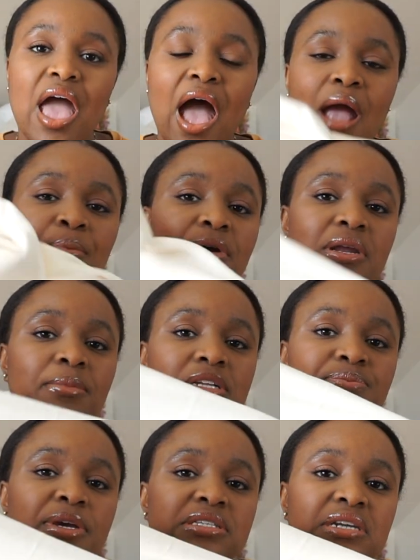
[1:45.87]
I pretty
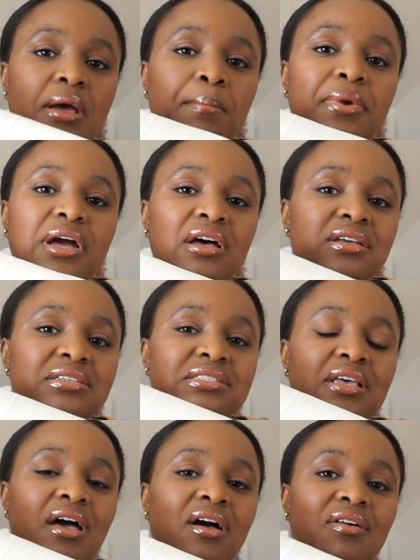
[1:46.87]
much picked it up because
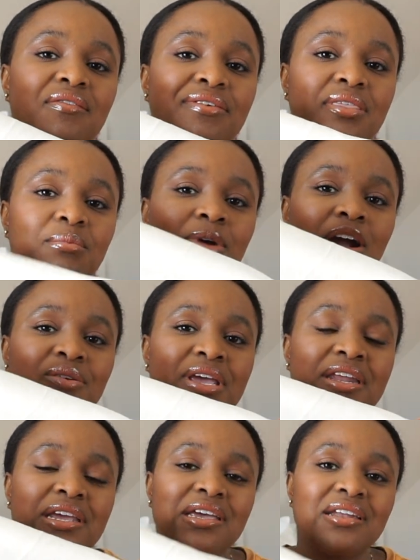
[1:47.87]
of the brown
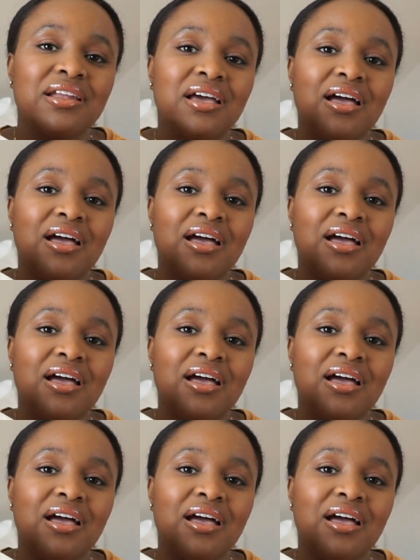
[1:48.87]
in it.